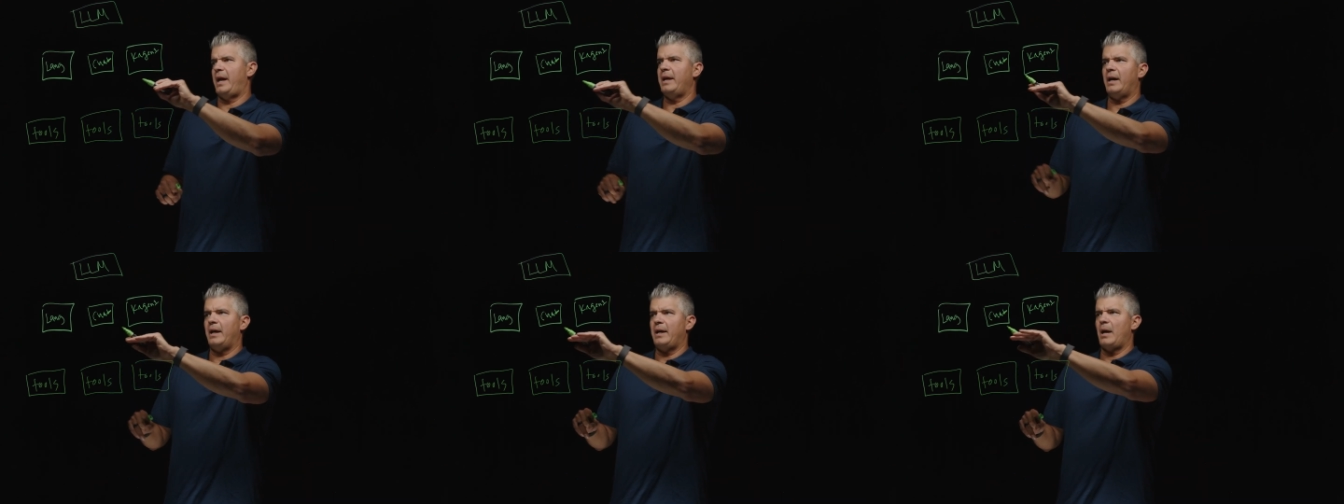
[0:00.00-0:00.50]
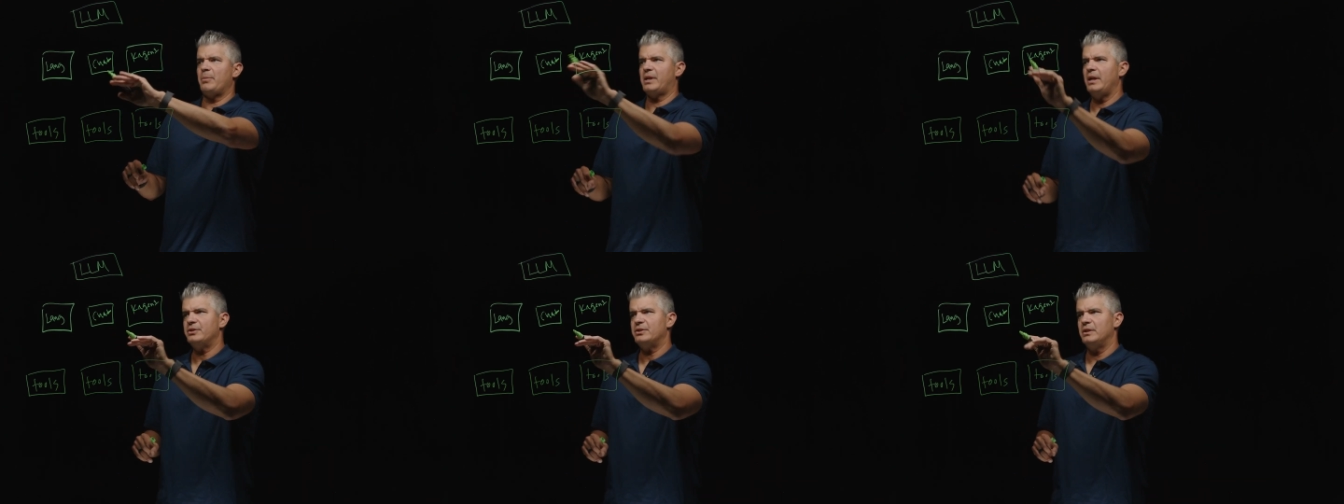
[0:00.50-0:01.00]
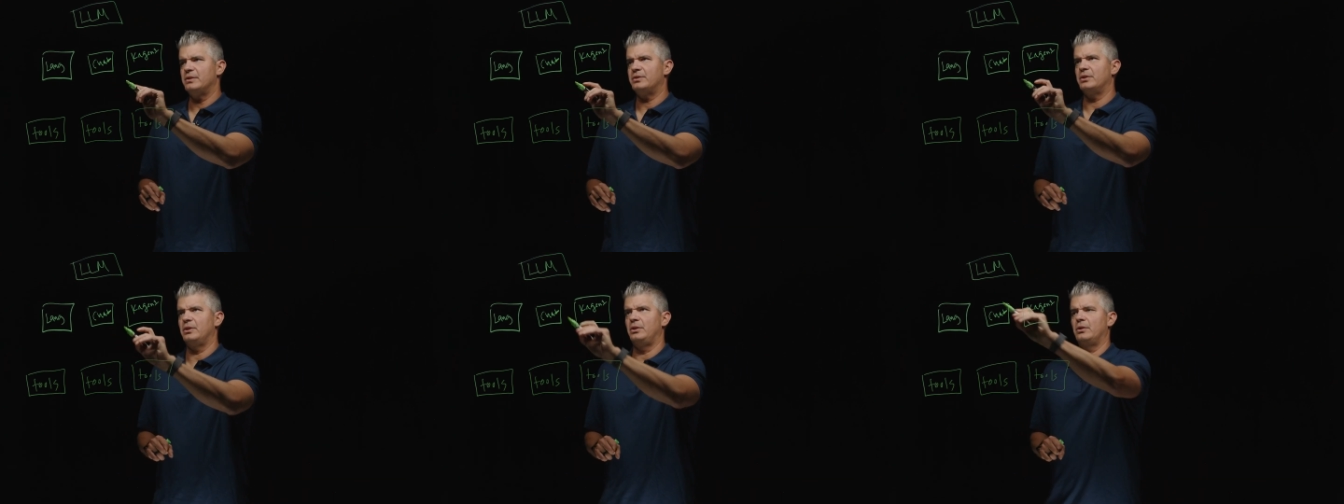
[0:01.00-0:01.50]
AI
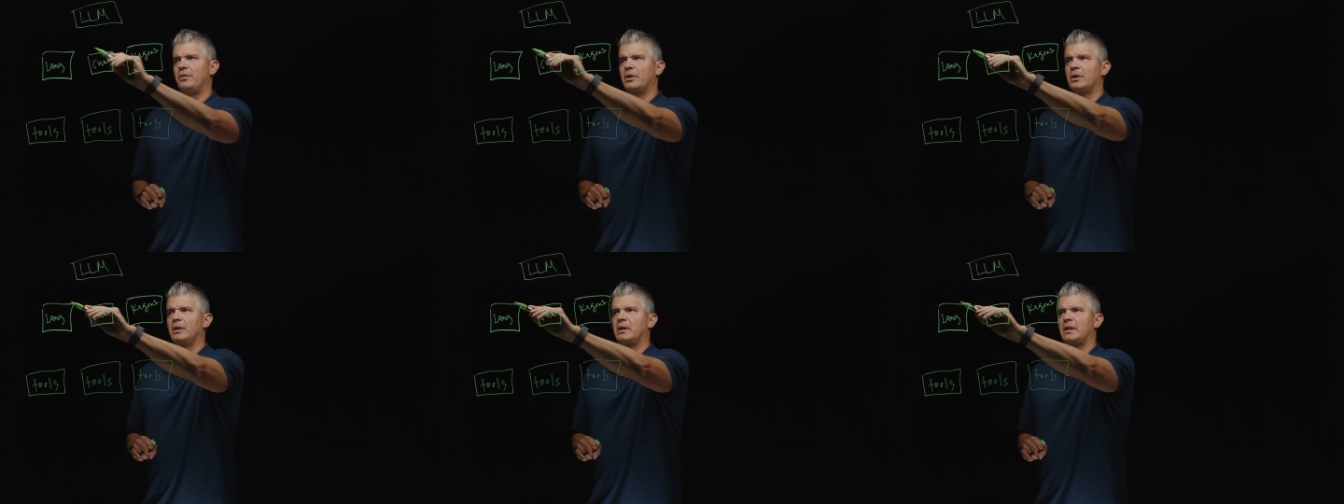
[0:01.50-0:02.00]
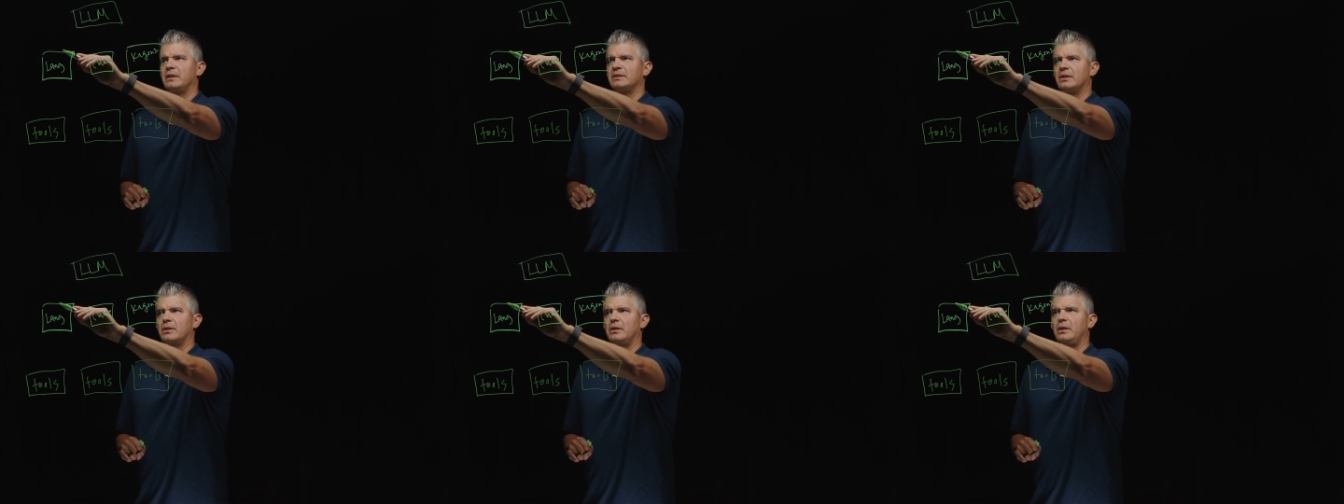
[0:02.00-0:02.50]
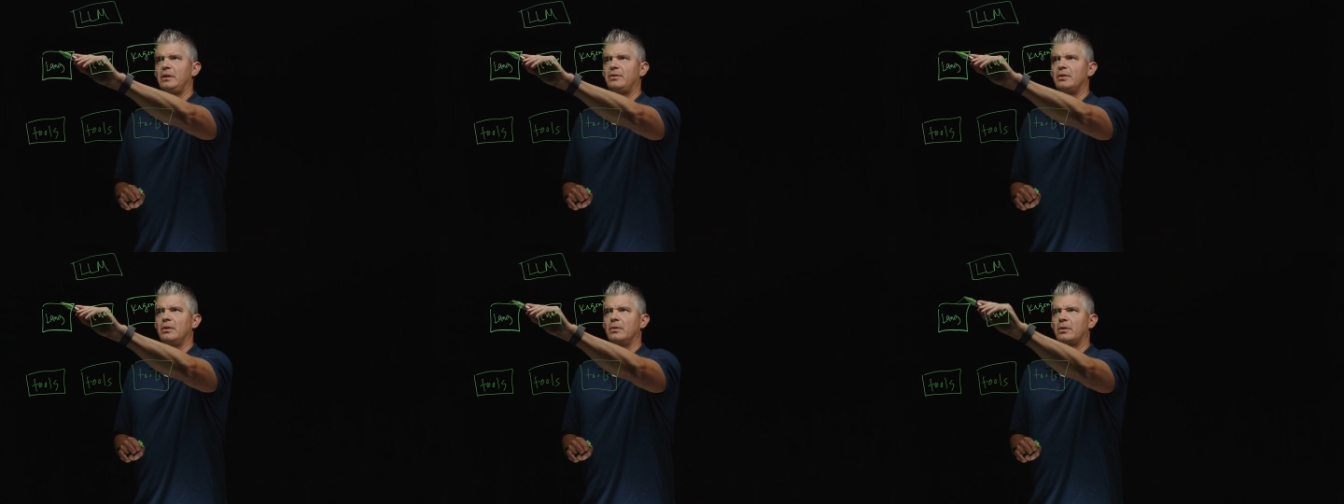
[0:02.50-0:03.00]
applications, they're gonna, like I said, they're gonna need
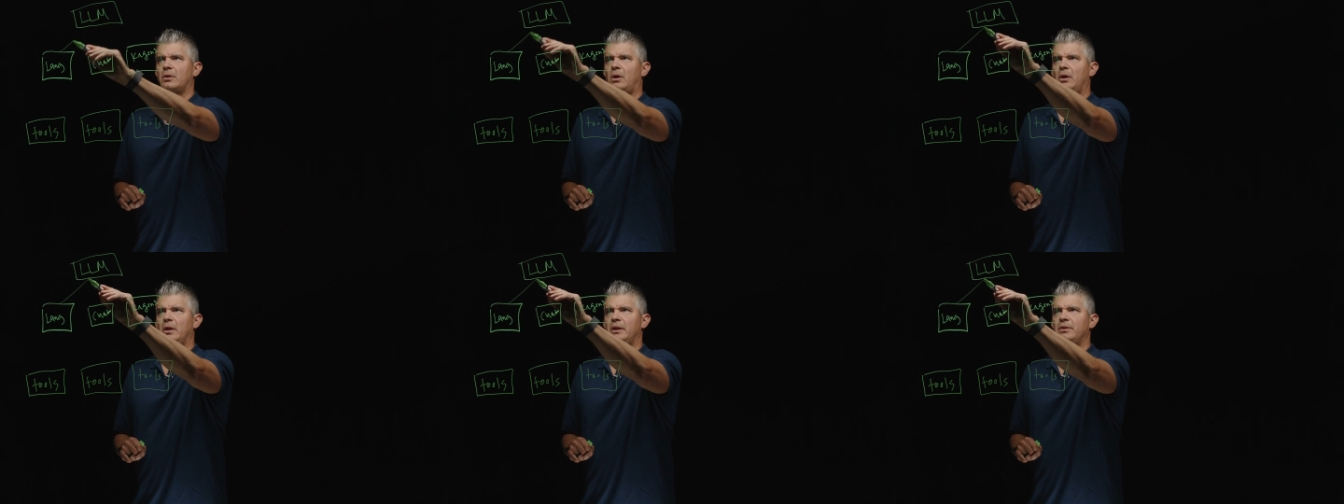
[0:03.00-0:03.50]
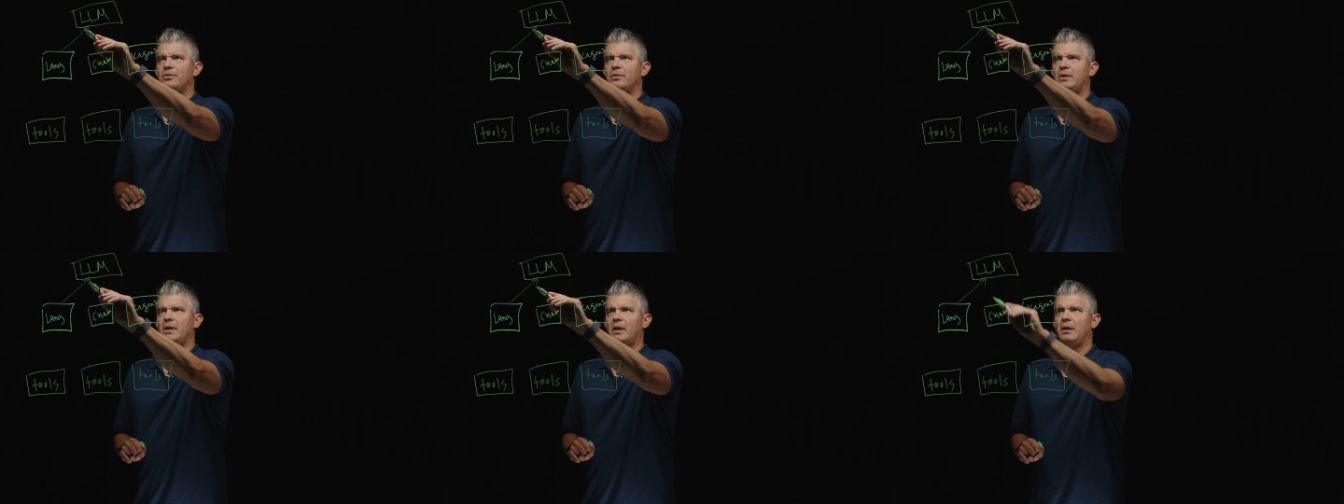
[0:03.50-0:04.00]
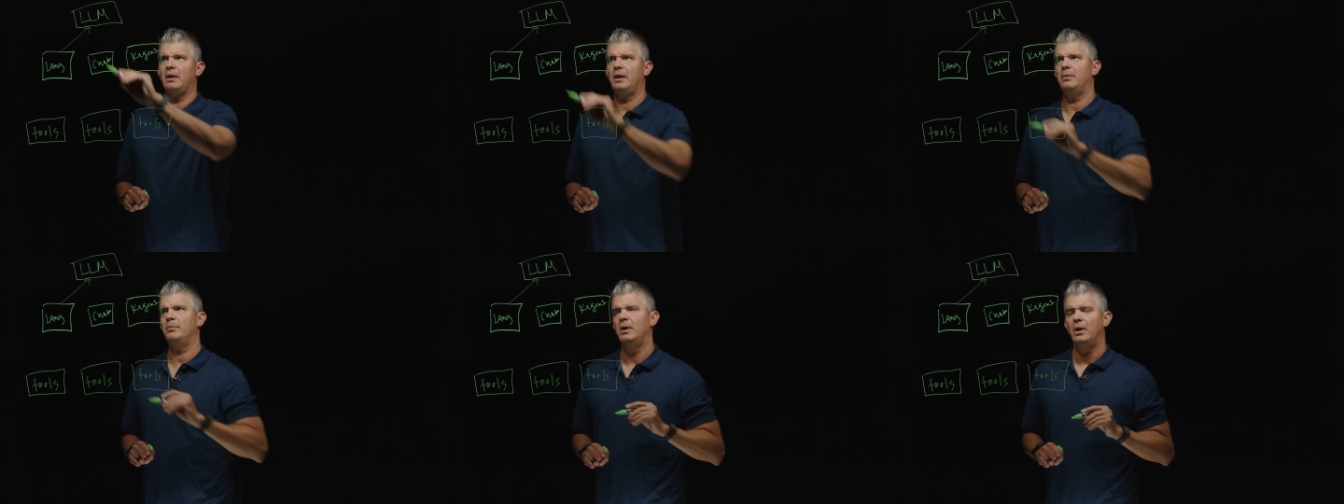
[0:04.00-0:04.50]
to call into the
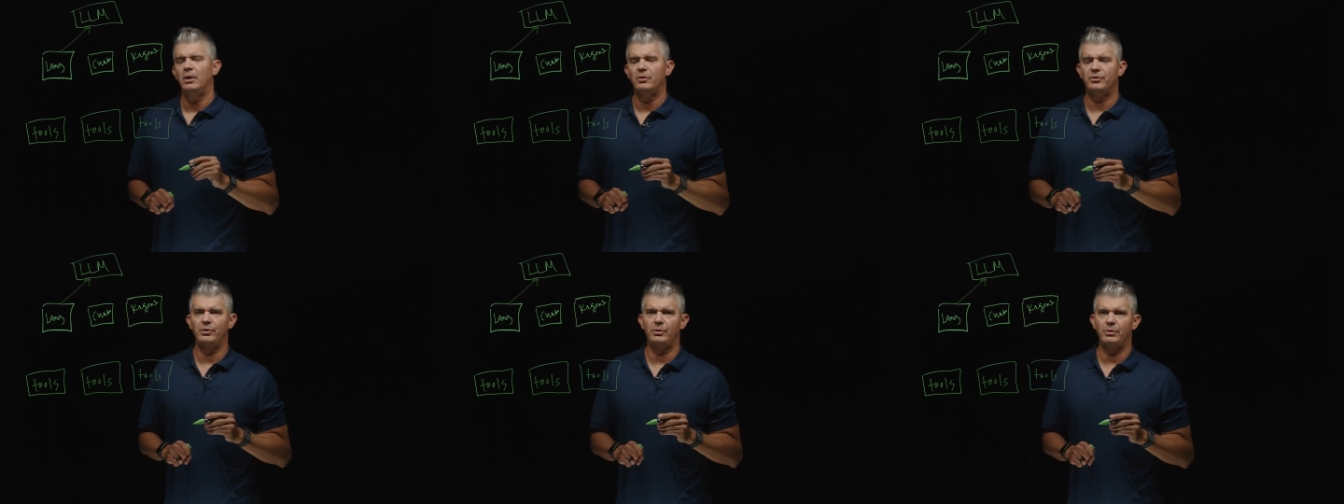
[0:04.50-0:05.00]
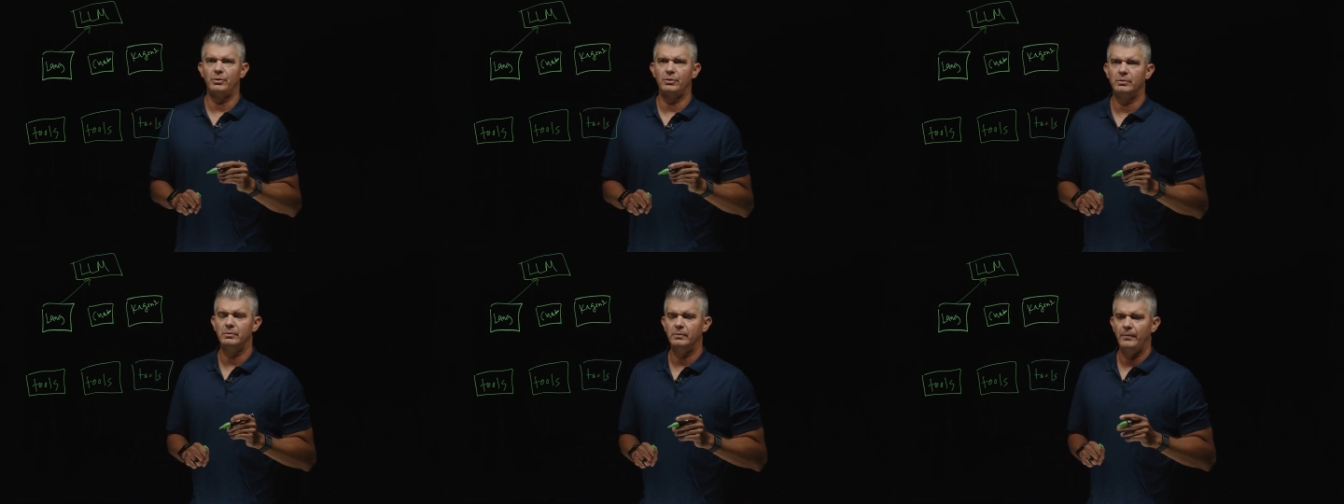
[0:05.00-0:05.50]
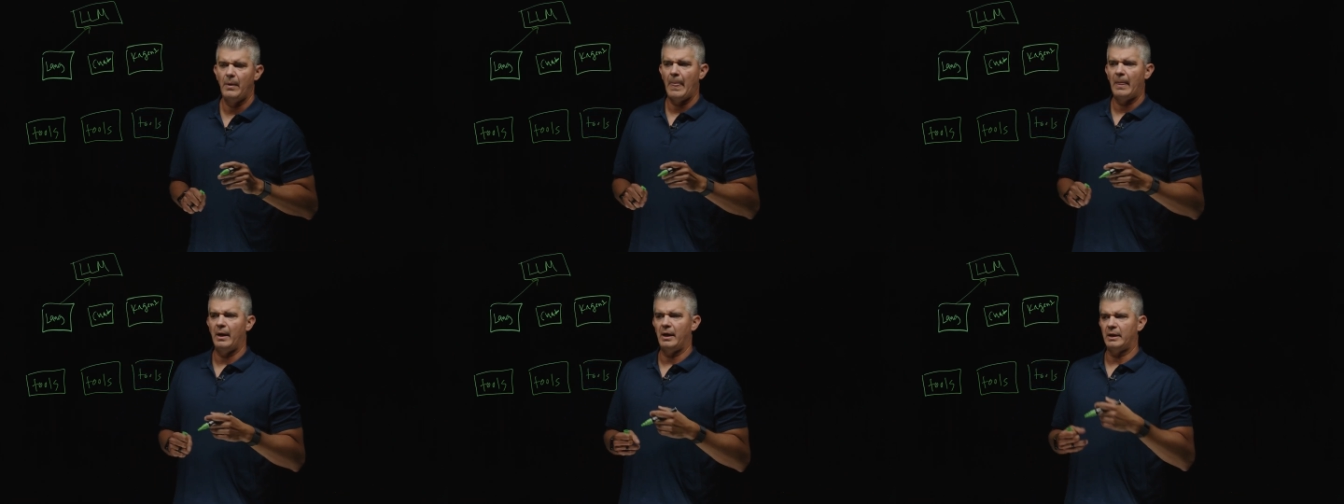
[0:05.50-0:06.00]
LLM to
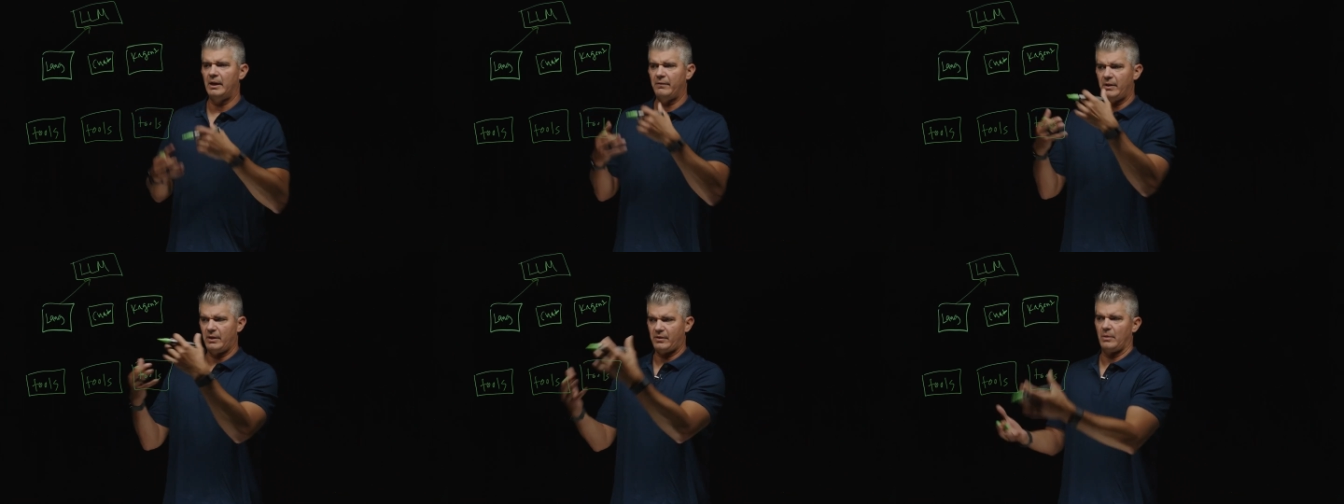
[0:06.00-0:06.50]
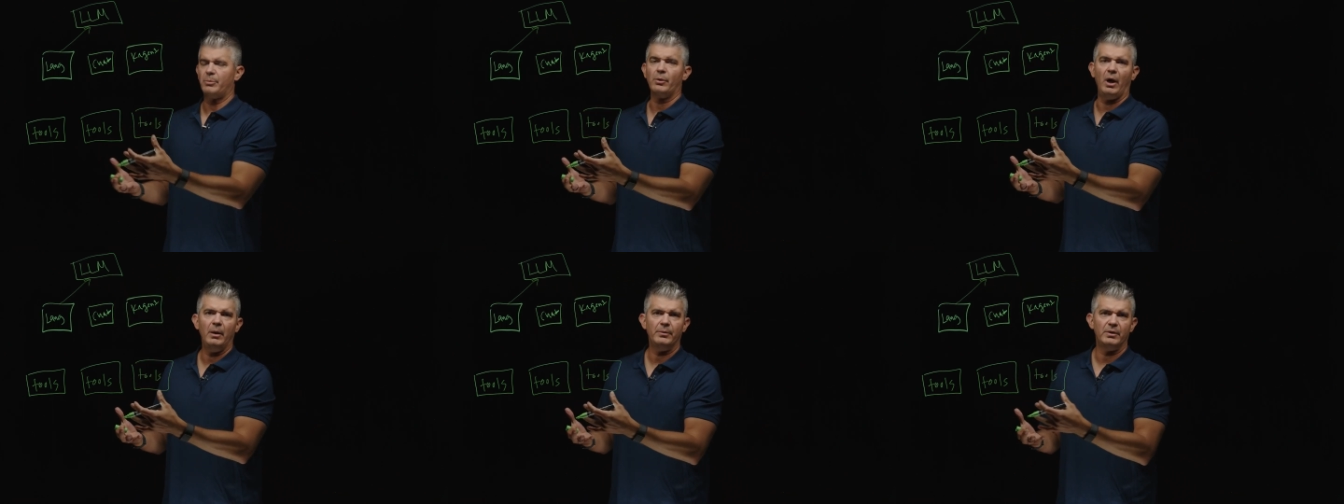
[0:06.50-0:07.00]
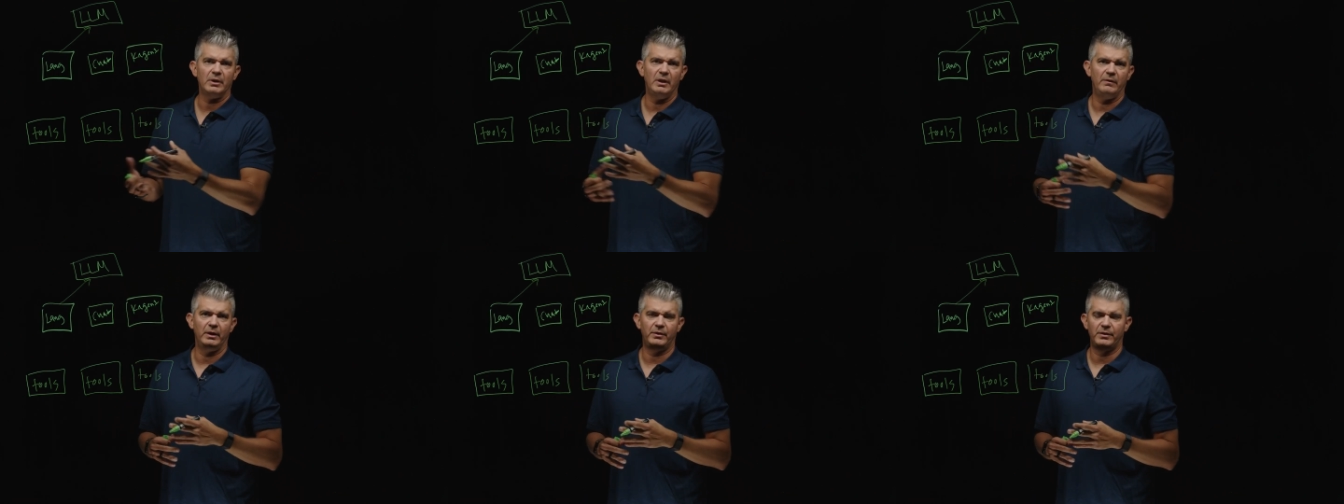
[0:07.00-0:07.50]
give it a prompt, to
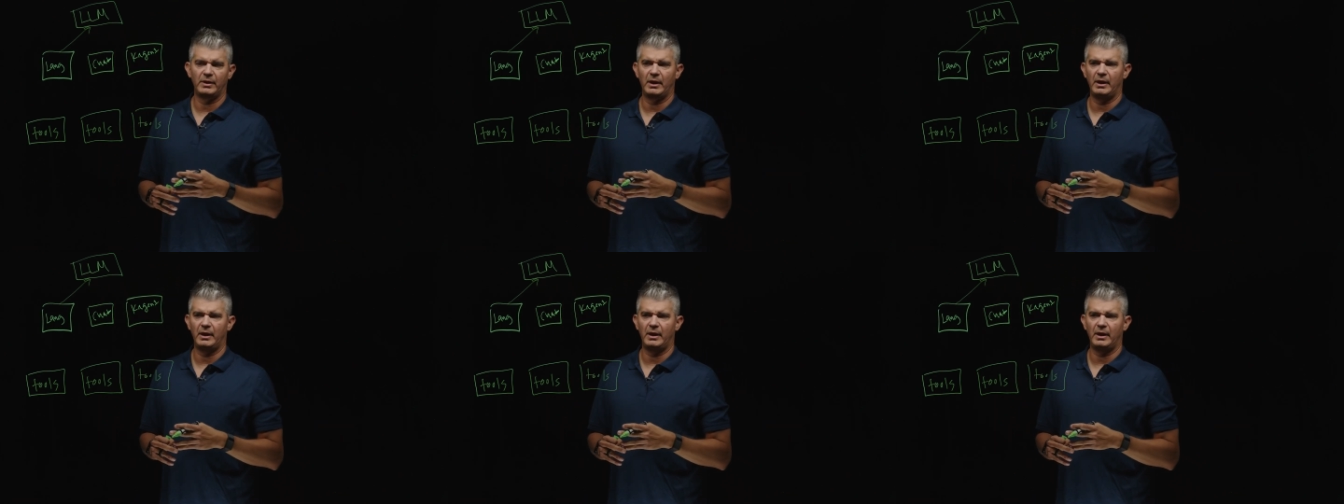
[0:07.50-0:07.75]
give it